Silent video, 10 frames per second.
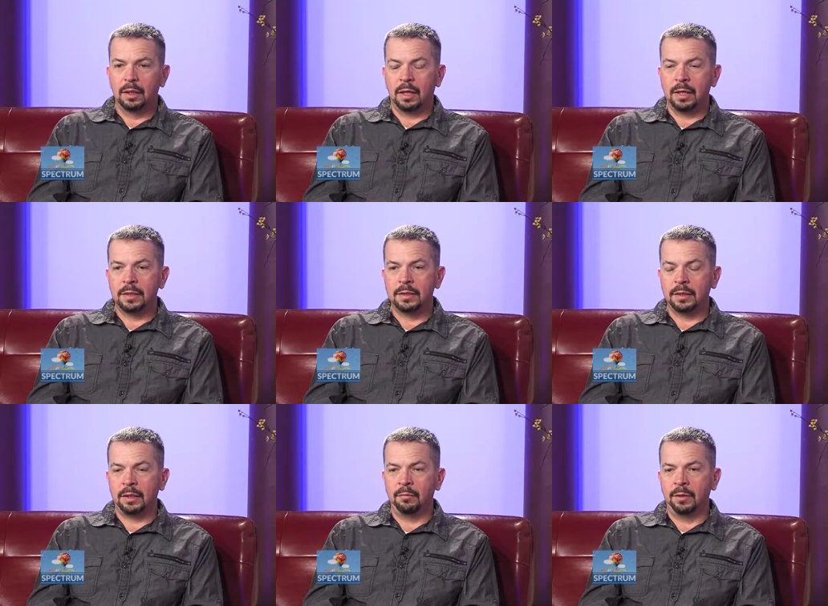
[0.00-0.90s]

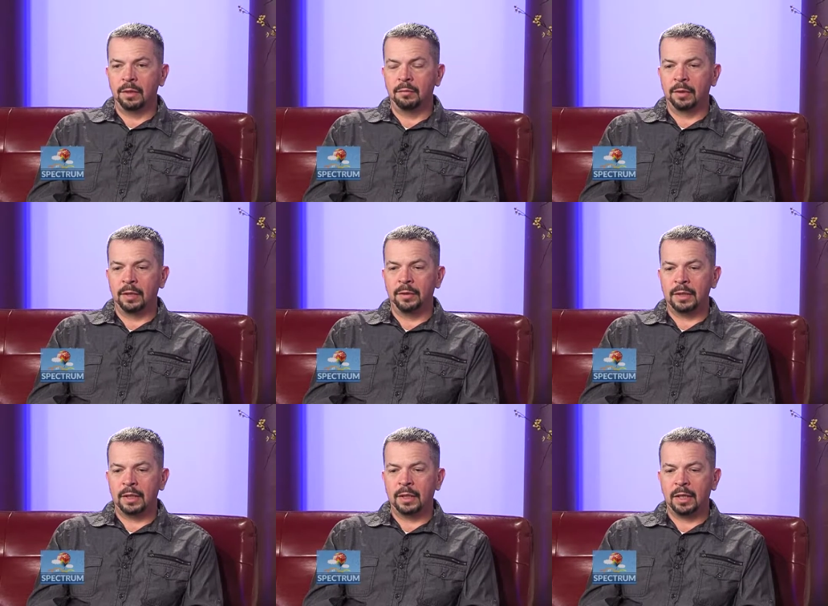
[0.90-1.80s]
Honestly, when, when I
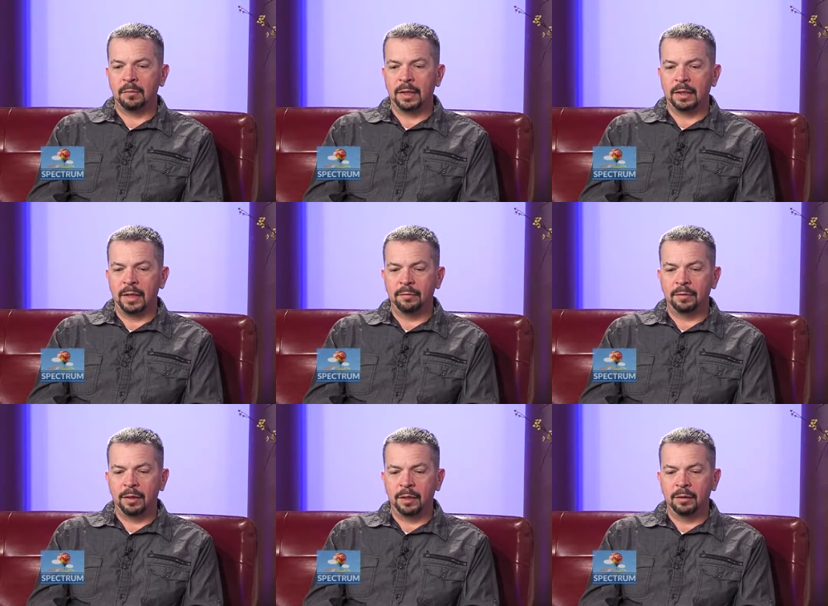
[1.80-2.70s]
rededicated my life,
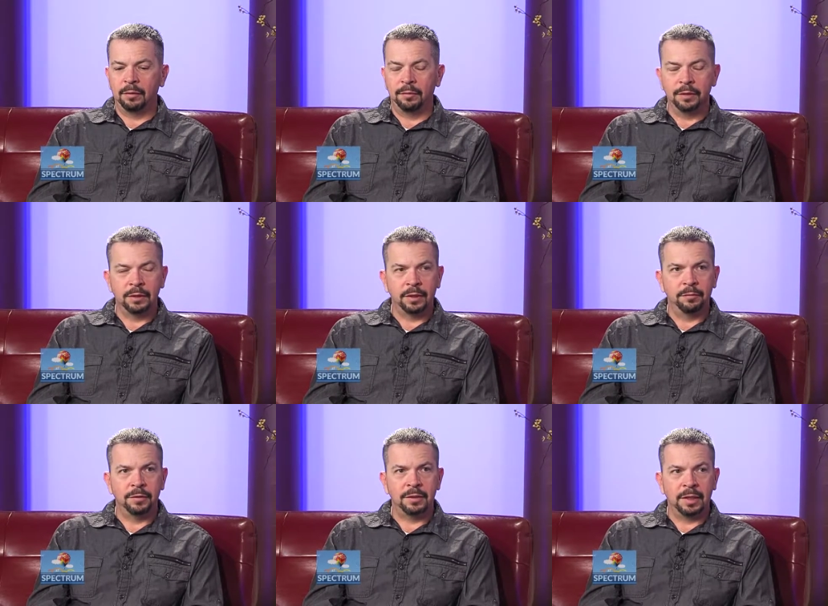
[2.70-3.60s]
I, I was, I
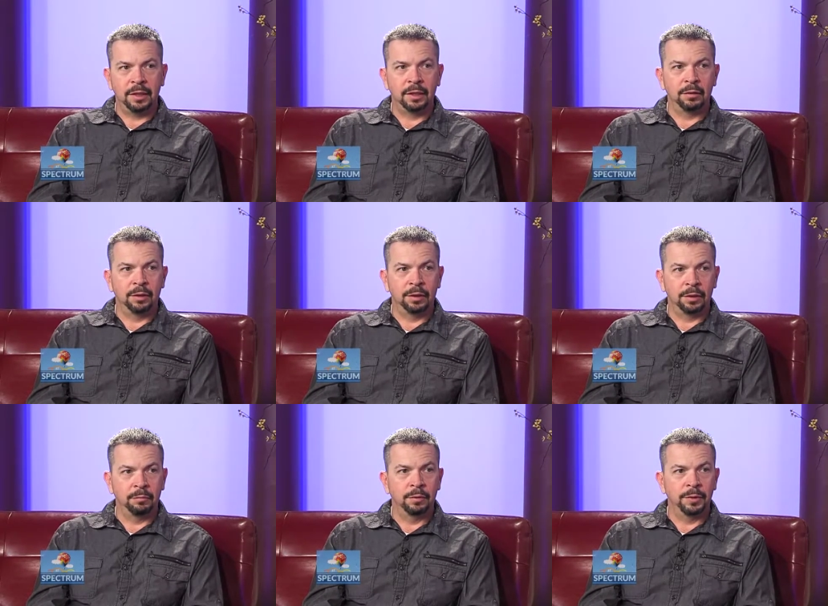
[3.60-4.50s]
was dating a, a
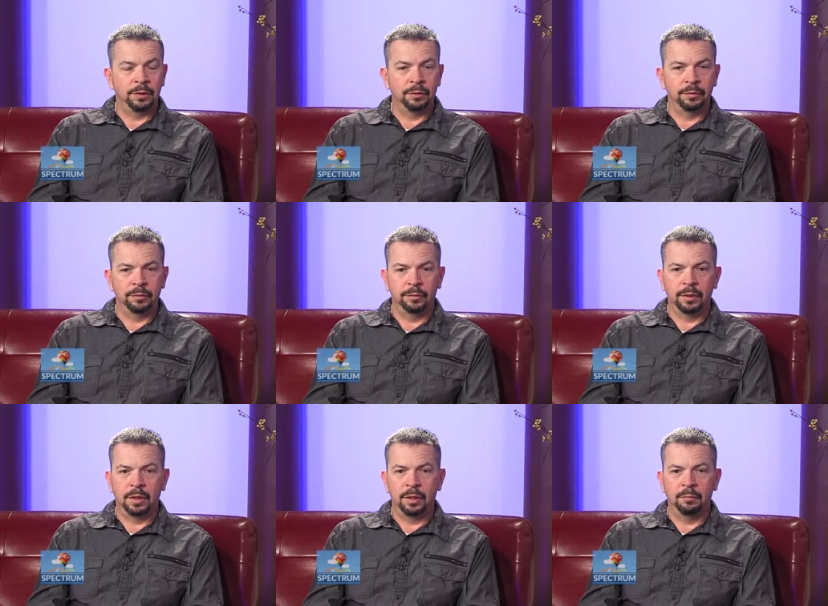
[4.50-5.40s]
young woman who
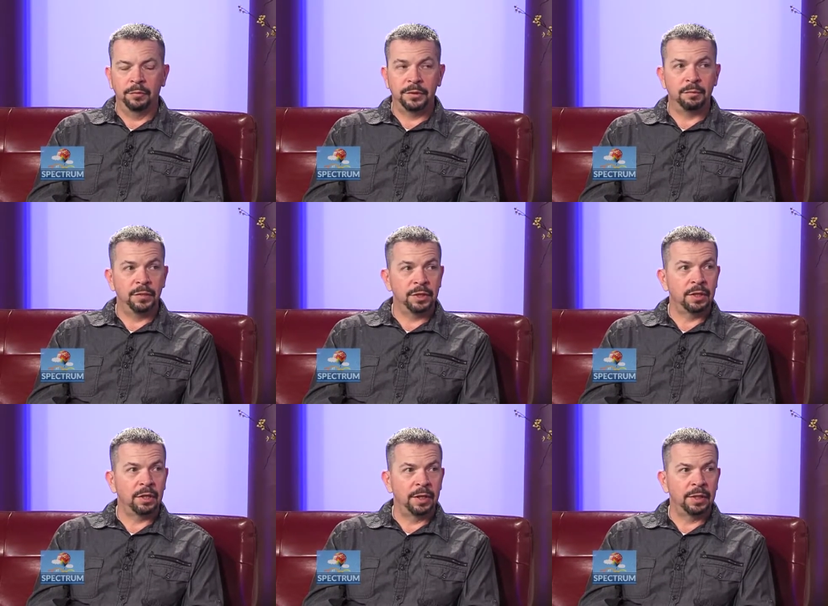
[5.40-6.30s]
um, was a
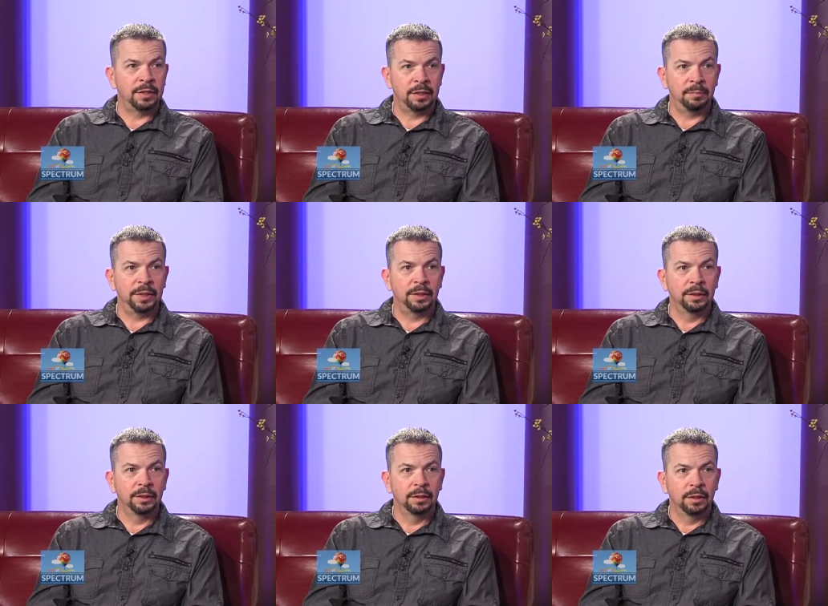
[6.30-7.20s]
missionary at SIPI.
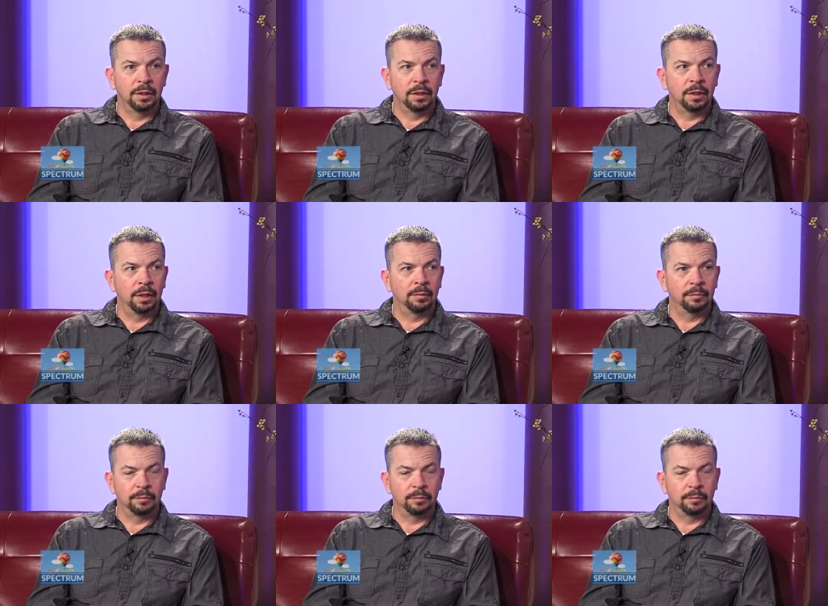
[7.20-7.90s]
Um, okay.